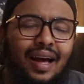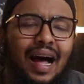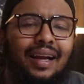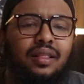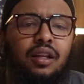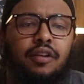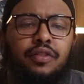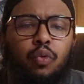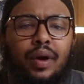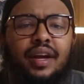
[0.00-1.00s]
I love
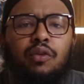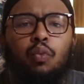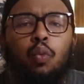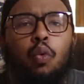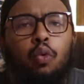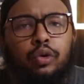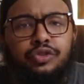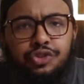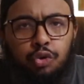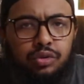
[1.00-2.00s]
the way
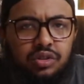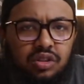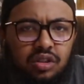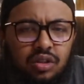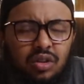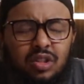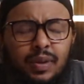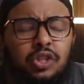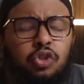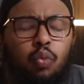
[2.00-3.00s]
worn Jordans look,
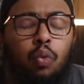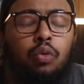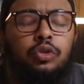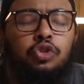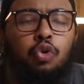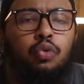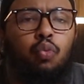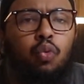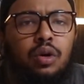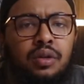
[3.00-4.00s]
especially worn Jordan
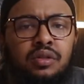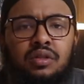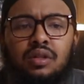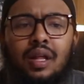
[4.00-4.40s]
1s.